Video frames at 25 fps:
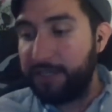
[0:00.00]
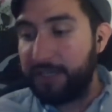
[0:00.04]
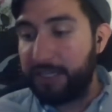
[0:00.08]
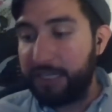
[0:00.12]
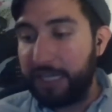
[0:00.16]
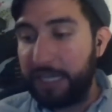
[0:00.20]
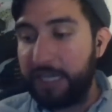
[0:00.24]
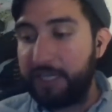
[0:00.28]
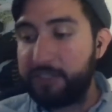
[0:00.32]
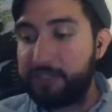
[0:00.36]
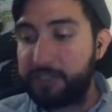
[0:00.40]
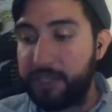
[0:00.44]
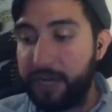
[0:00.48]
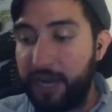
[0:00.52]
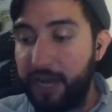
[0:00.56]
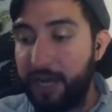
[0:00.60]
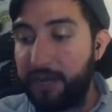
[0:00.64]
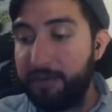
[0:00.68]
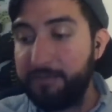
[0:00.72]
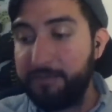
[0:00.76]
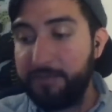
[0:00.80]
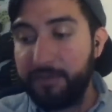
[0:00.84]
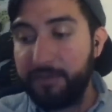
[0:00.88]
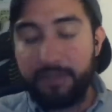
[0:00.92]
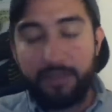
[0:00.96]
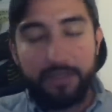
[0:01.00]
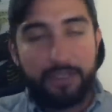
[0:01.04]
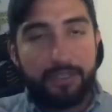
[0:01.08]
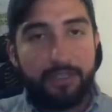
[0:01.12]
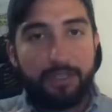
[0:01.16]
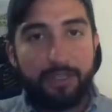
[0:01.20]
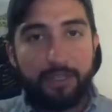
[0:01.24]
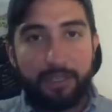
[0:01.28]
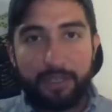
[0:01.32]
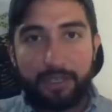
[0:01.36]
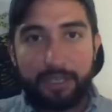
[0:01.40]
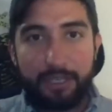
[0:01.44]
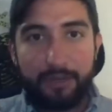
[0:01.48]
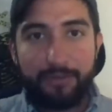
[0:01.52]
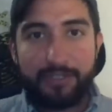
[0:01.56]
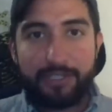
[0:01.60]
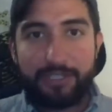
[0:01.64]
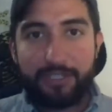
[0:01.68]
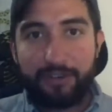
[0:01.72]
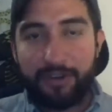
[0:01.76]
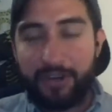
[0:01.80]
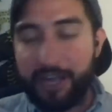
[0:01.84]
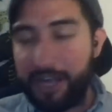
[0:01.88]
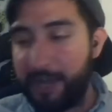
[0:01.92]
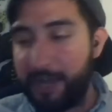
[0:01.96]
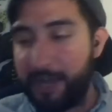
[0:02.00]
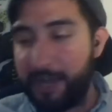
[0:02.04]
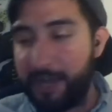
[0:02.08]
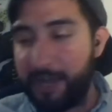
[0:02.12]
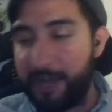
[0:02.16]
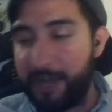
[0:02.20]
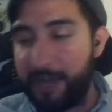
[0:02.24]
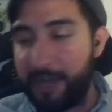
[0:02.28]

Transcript: And then, Tom, give us a little update.